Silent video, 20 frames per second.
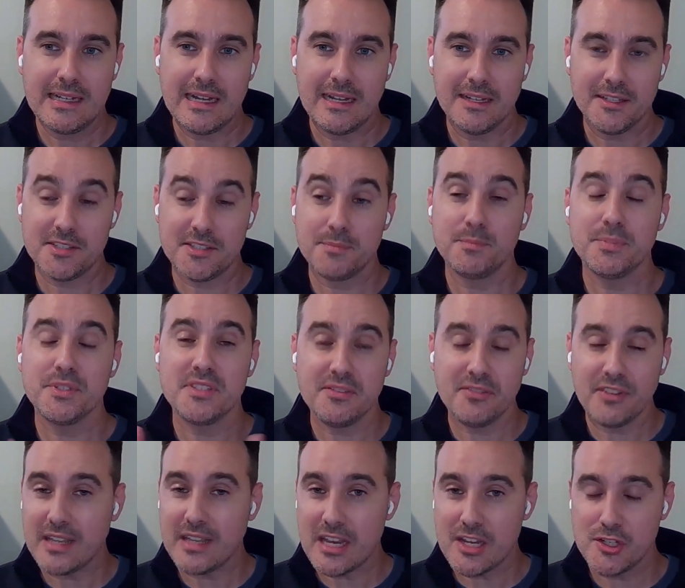
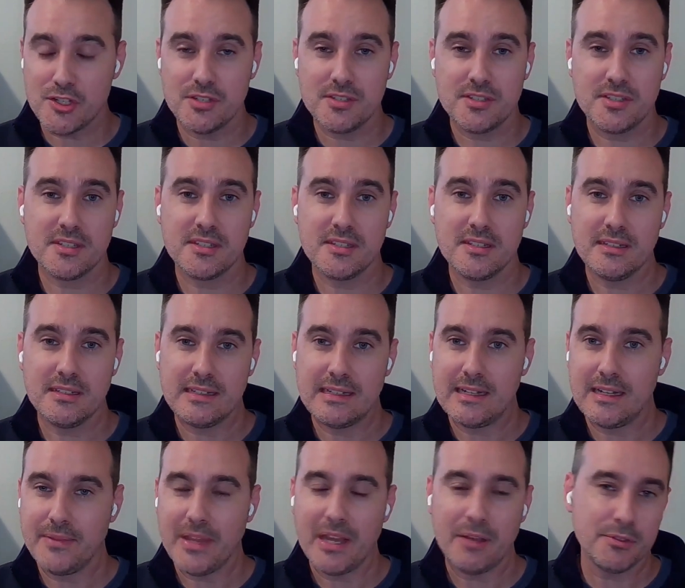specific agency
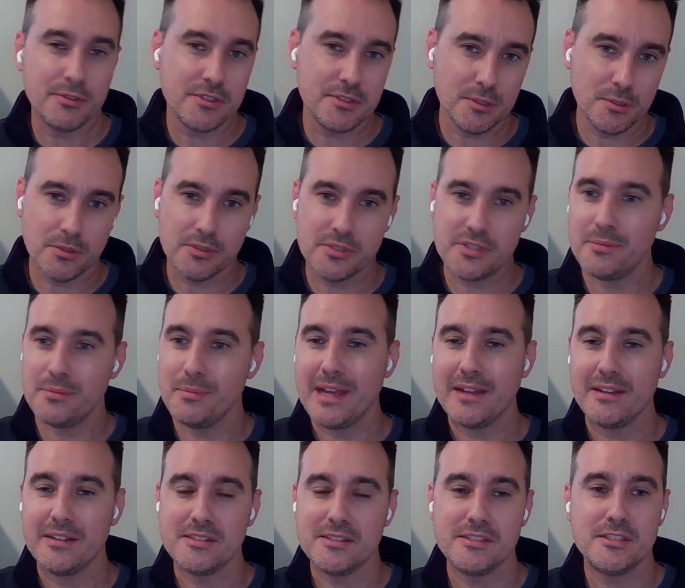that was launched
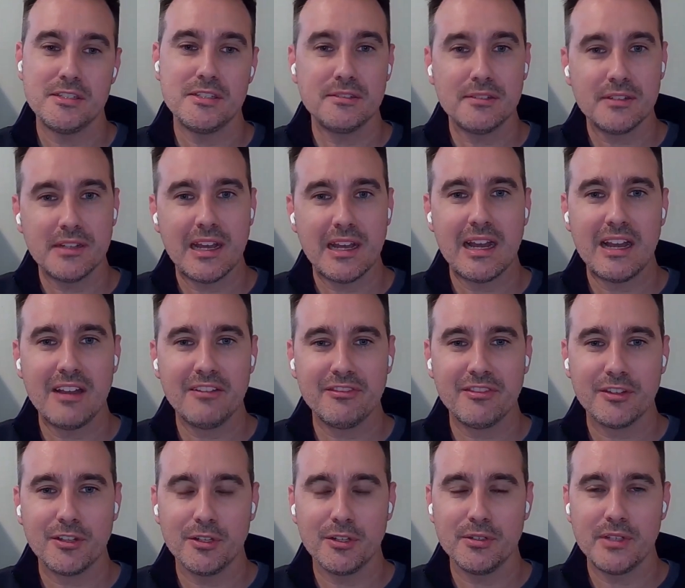about 1.5 years
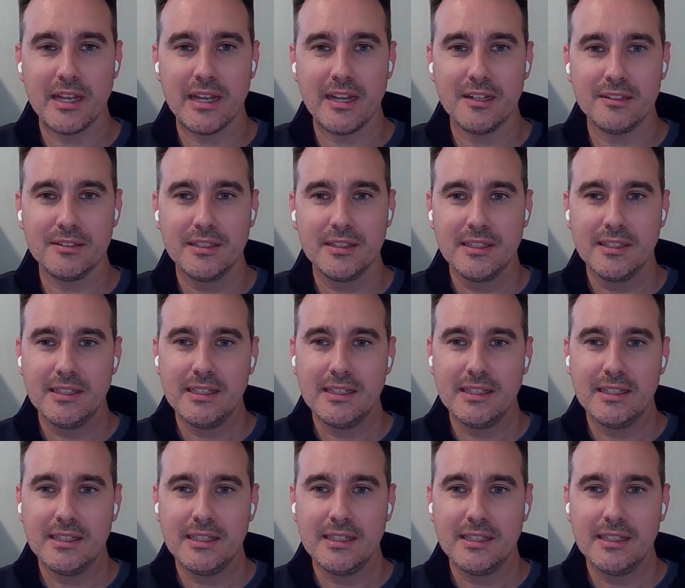ago now.